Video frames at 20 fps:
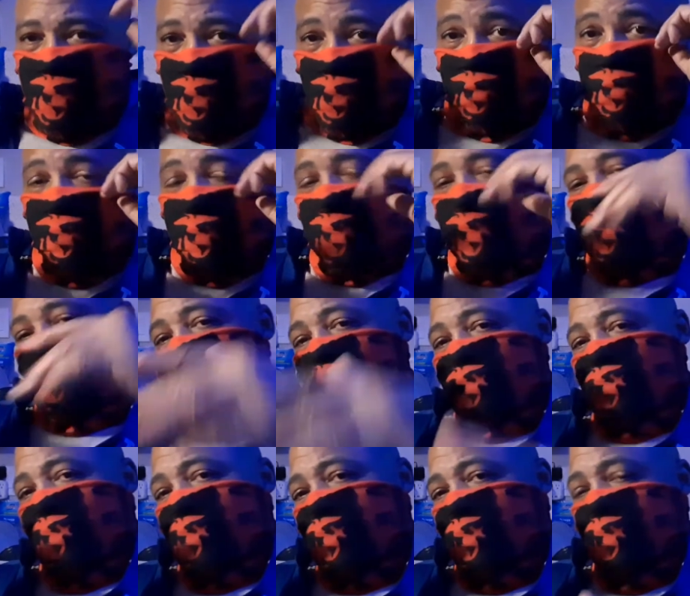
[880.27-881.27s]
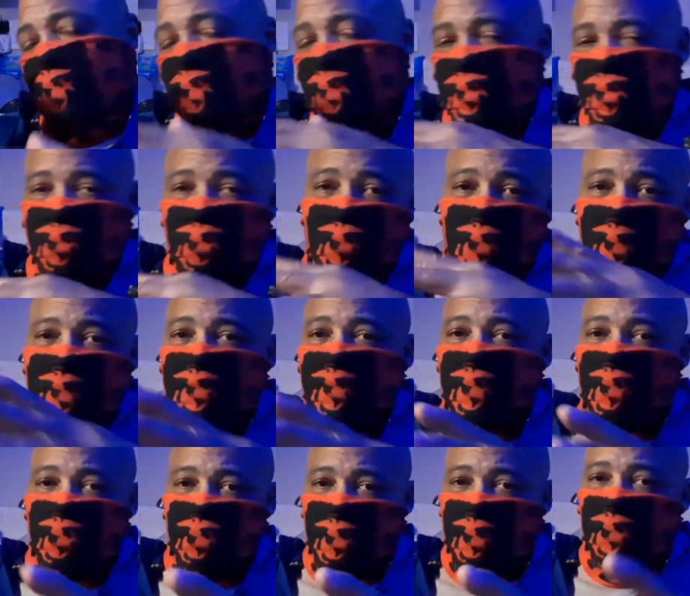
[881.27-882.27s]
fire in the dirt and whatever the
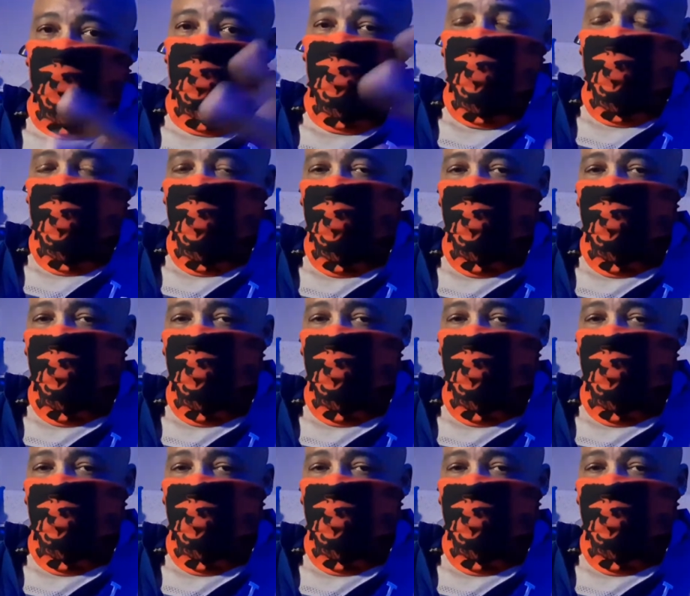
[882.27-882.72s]
trials